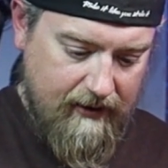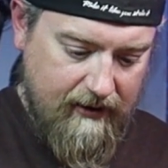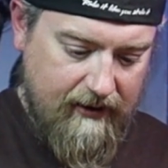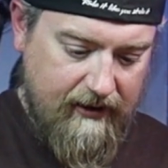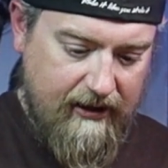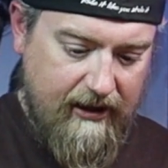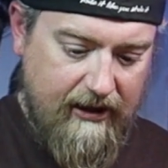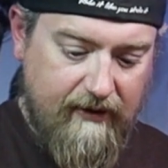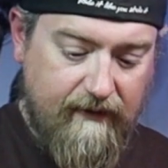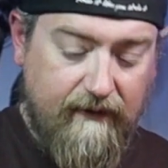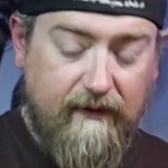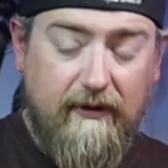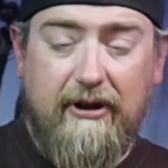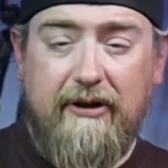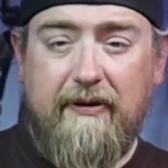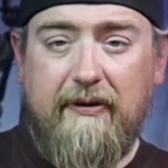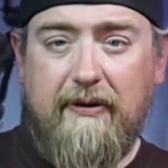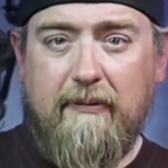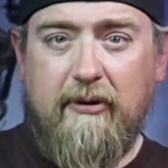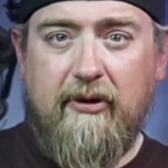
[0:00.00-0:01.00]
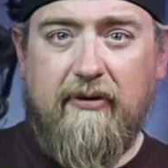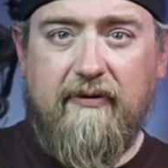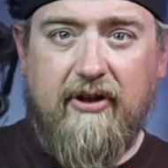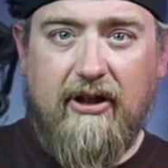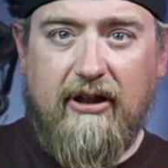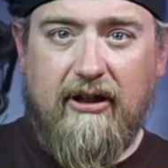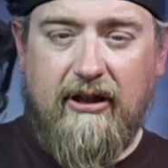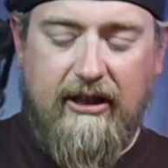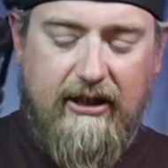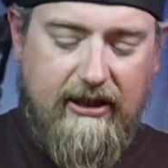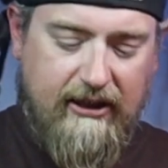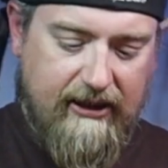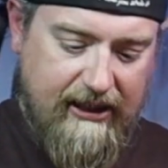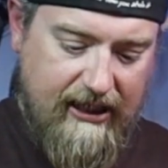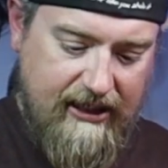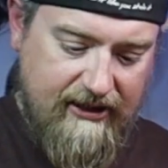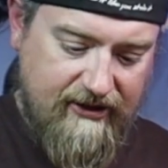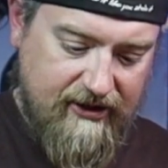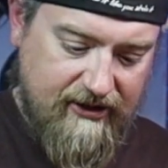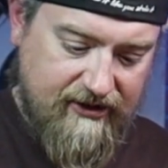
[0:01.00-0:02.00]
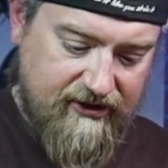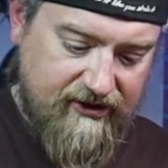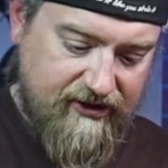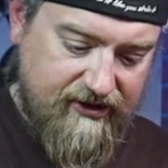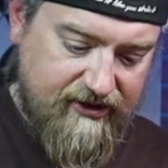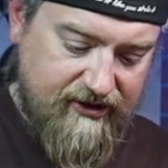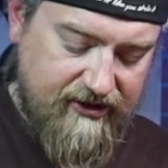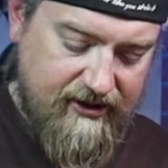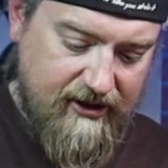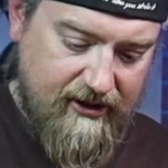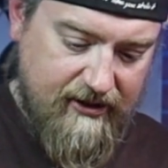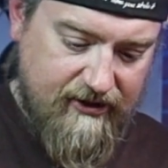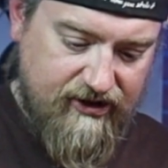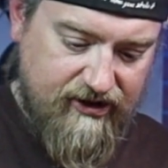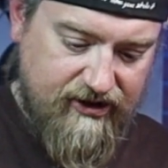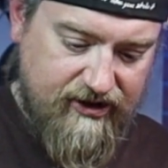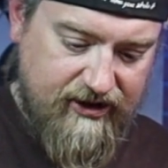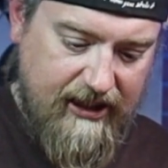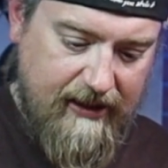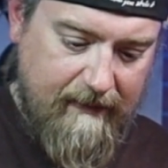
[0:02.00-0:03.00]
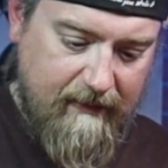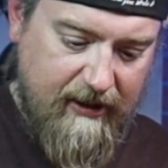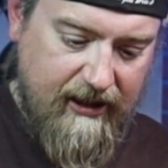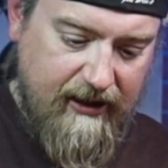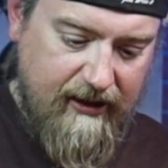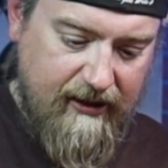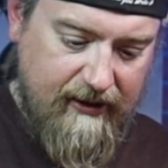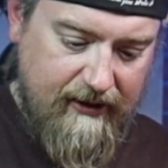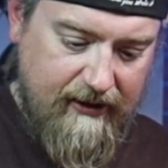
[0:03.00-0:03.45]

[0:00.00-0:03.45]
Carefully remove the lid in case it's steaming.